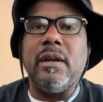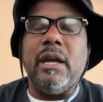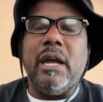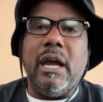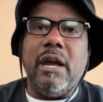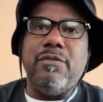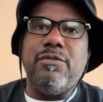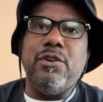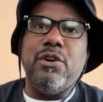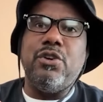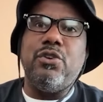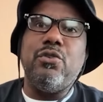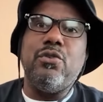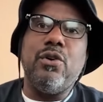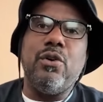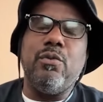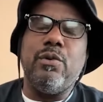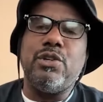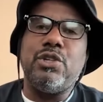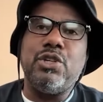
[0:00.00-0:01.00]
If you're
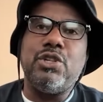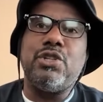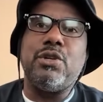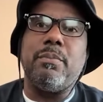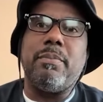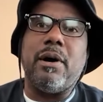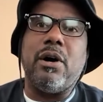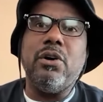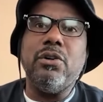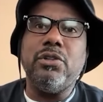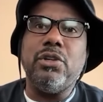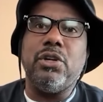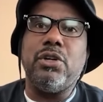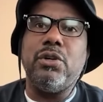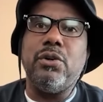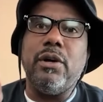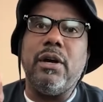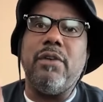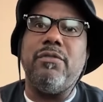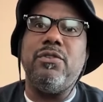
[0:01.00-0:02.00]
doing what you're supposed to
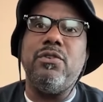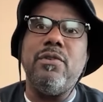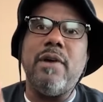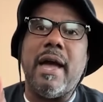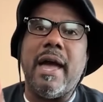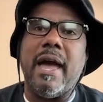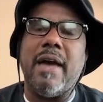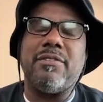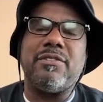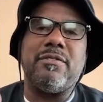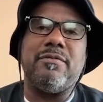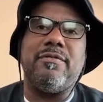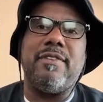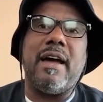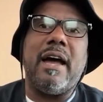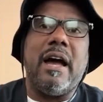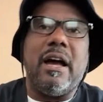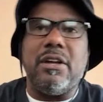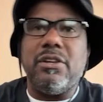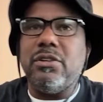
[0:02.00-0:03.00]
do, if you have some
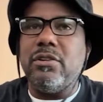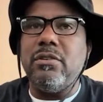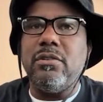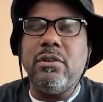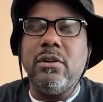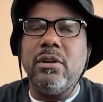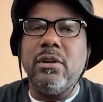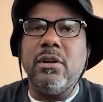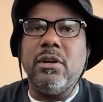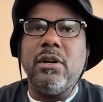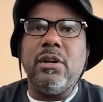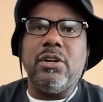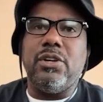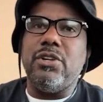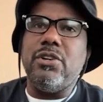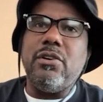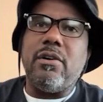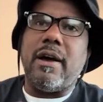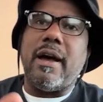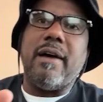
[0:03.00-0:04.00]
value, you
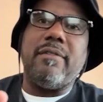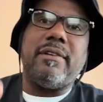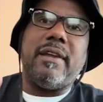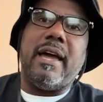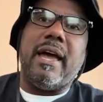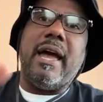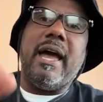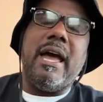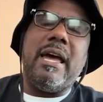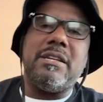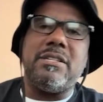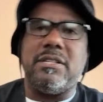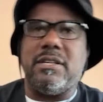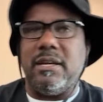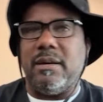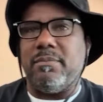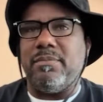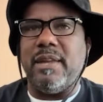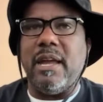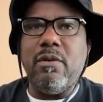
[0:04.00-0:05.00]
don't have to ask
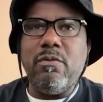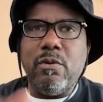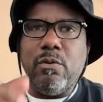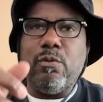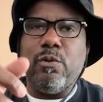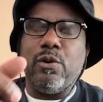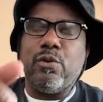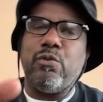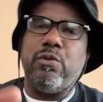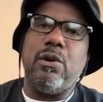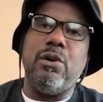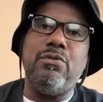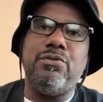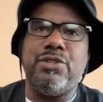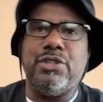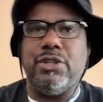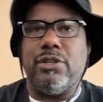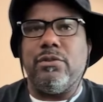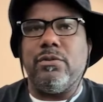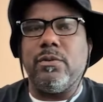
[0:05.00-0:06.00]
them. They will recruit
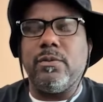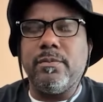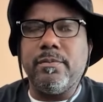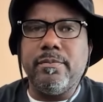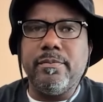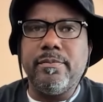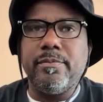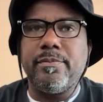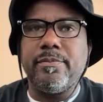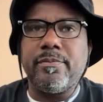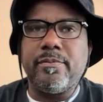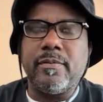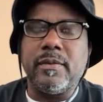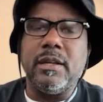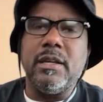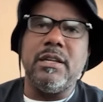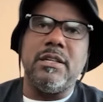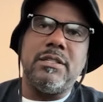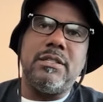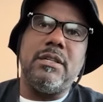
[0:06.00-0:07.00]
you.
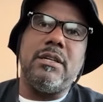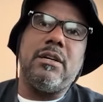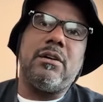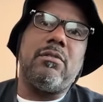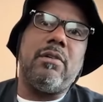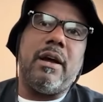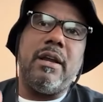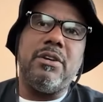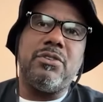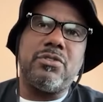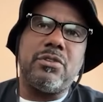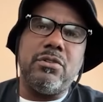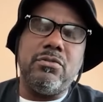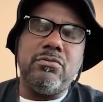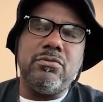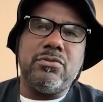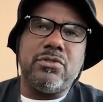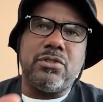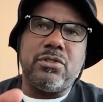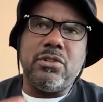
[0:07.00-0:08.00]
See, the greatest
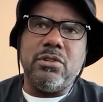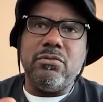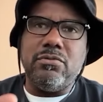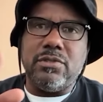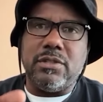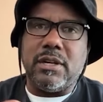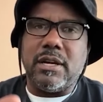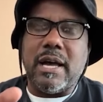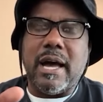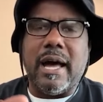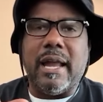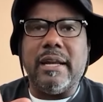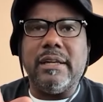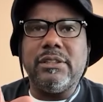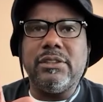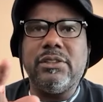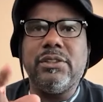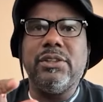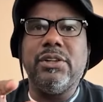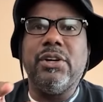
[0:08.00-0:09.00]
students, students in college,
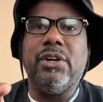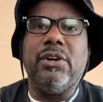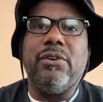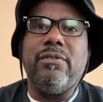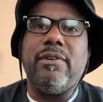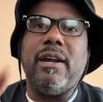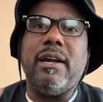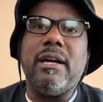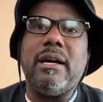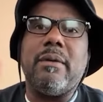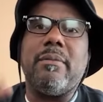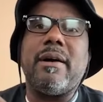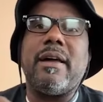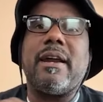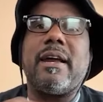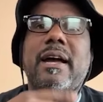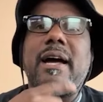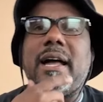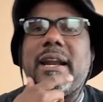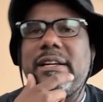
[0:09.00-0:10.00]
when they come out of
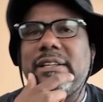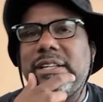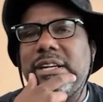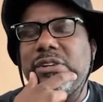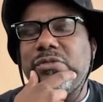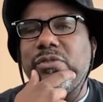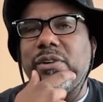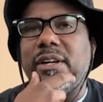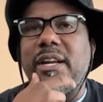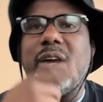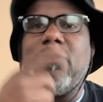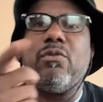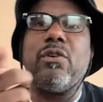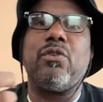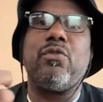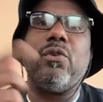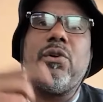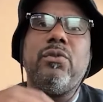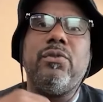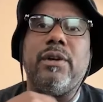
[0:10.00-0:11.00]
college, guess what? They
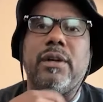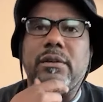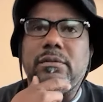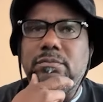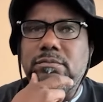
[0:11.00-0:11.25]
recruited.